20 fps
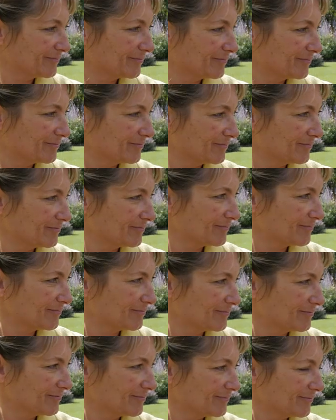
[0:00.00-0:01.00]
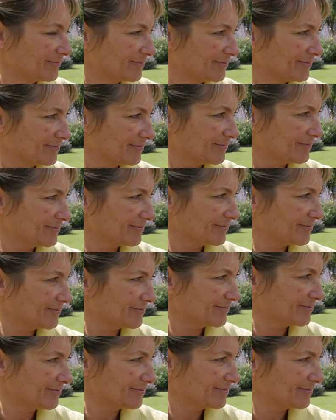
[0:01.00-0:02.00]

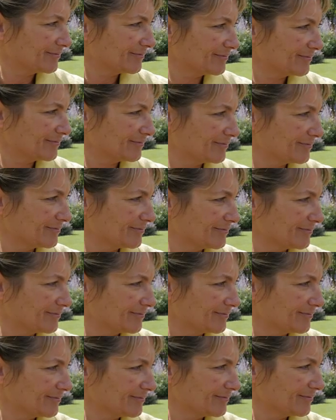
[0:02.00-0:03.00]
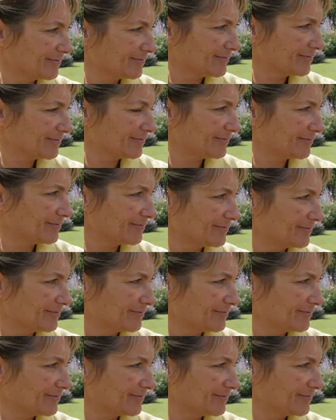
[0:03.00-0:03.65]
(silent)